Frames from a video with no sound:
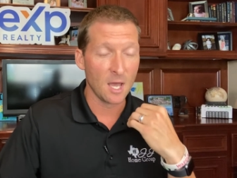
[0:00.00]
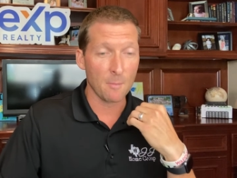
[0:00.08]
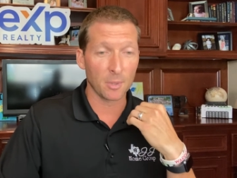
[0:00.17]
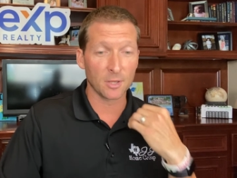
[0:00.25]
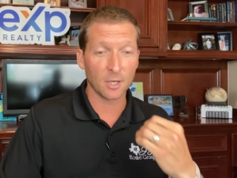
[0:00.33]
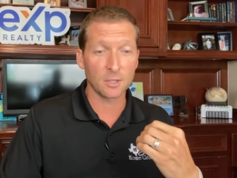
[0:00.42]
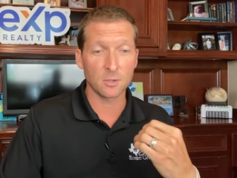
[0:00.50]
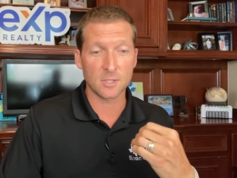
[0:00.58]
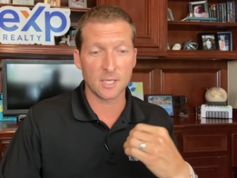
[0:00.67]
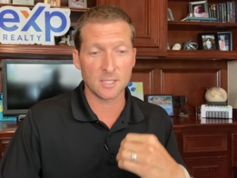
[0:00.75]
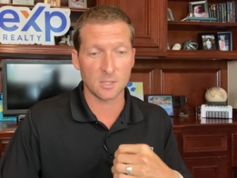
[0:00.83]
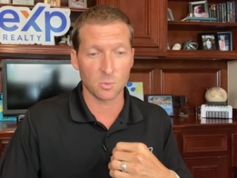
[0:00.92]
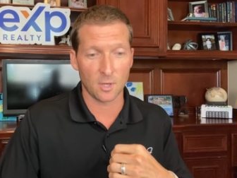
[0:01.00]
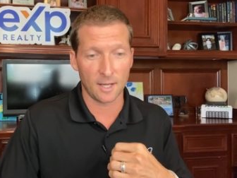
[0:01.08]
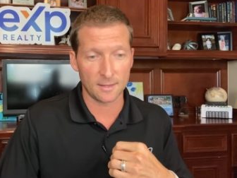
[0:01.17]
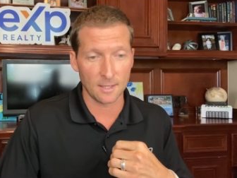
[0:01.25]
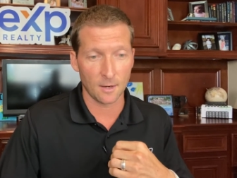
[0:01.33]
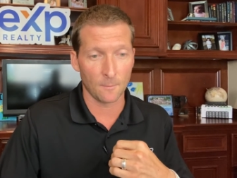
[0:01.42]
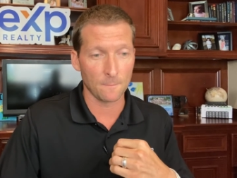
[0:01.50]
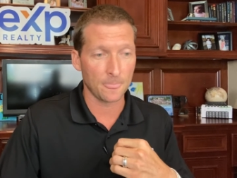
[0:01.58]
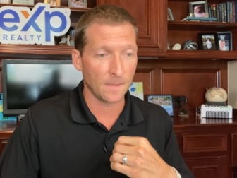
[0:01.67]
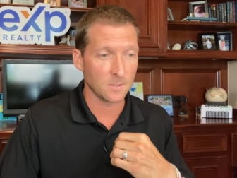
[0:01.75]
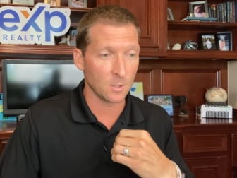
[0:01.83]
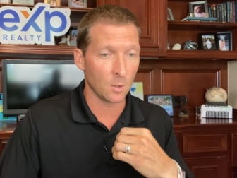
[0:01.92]
But the good news is, is we're not there.
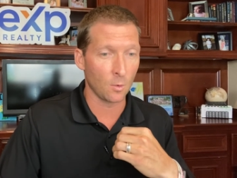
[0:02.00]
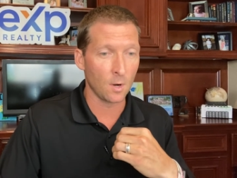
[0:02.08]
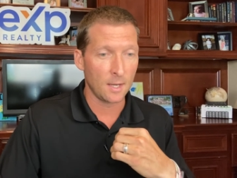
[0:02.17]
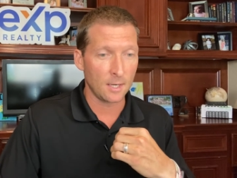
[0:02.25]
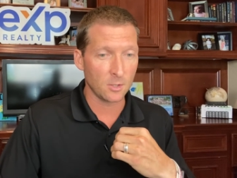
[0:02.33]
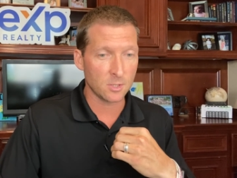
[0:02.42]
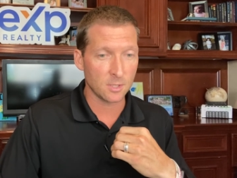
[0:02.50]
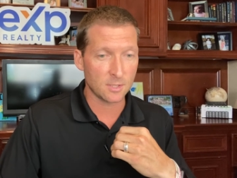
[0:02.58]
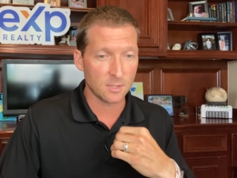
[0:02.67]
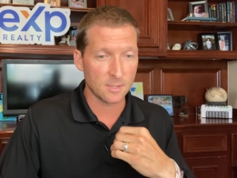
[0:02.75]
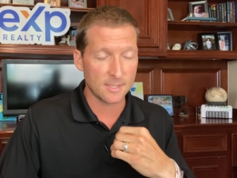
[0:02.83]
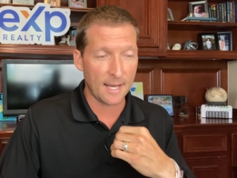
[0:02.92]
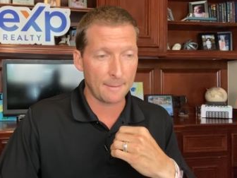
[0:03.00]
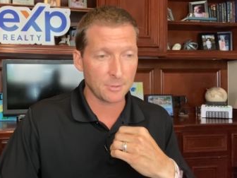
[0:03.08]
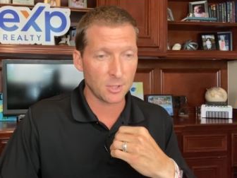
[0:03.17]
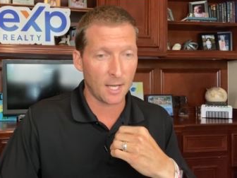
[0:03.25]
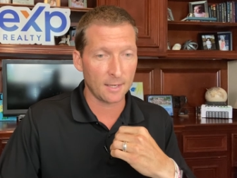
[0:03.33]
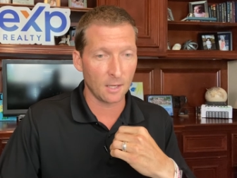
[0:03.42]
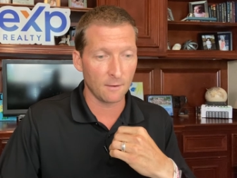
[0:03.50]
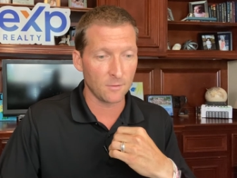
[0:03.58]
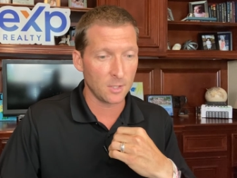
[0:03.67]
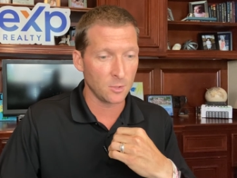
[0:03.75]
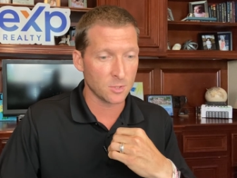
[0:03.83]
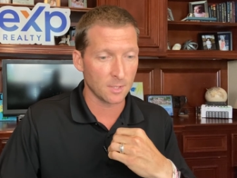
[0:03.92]
So here's the snapshot of the
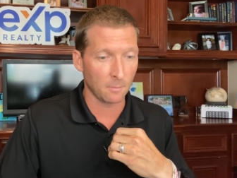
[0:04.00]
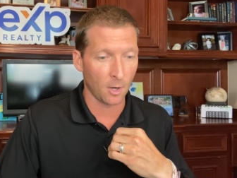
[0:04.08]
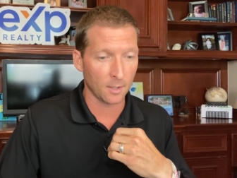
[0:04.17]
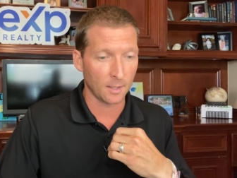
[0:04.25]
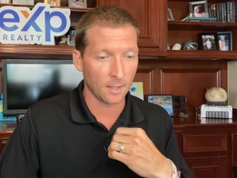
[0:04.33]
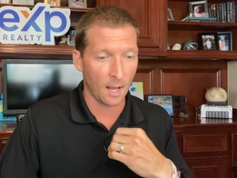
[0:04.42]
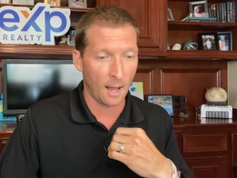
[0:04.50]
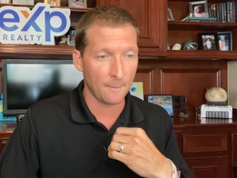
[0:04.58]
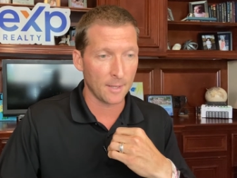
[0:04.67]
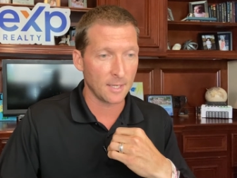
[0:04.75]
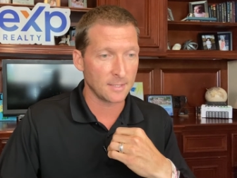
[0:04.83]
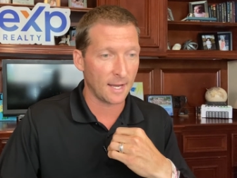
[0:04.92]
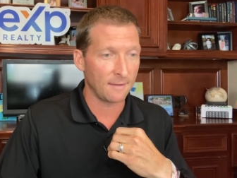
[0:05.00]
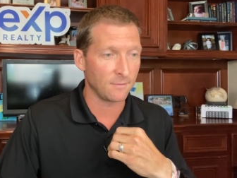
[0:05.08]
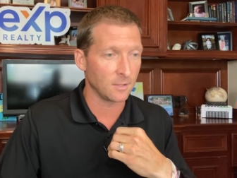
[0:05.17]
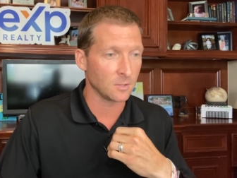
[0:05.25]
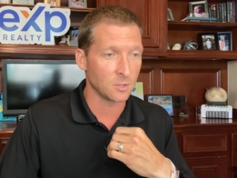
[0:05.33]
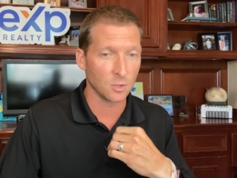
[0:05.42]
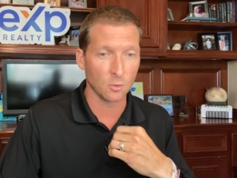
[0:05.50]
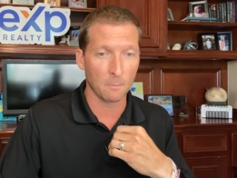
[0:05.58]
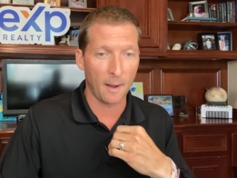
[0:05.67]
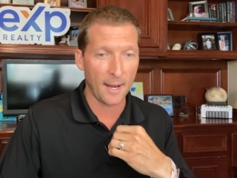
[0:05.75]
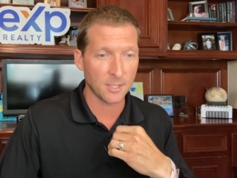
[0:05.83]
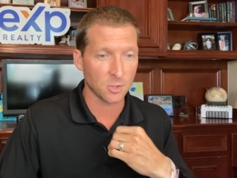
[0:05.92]
Houston market. I'm gonna dive into
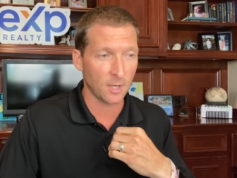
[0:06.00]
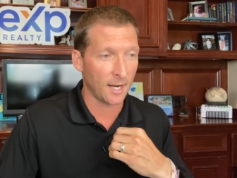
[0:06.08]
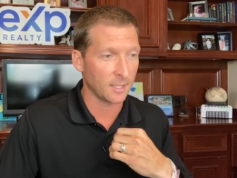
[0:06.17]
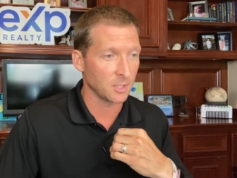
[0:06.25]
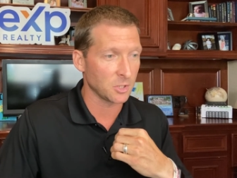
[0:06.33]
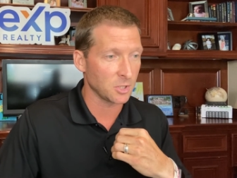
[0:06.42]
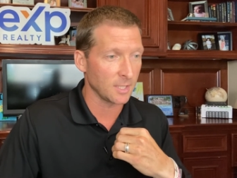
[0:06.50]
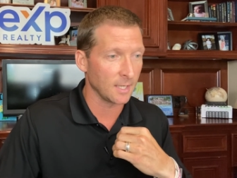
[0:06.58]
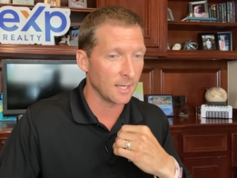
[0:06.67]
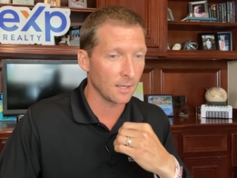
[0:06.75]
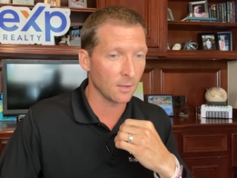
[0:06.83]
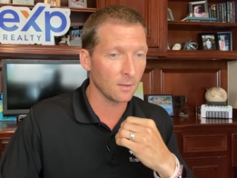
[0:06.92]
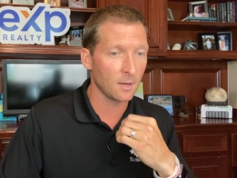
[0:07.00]
my tracking sheet here.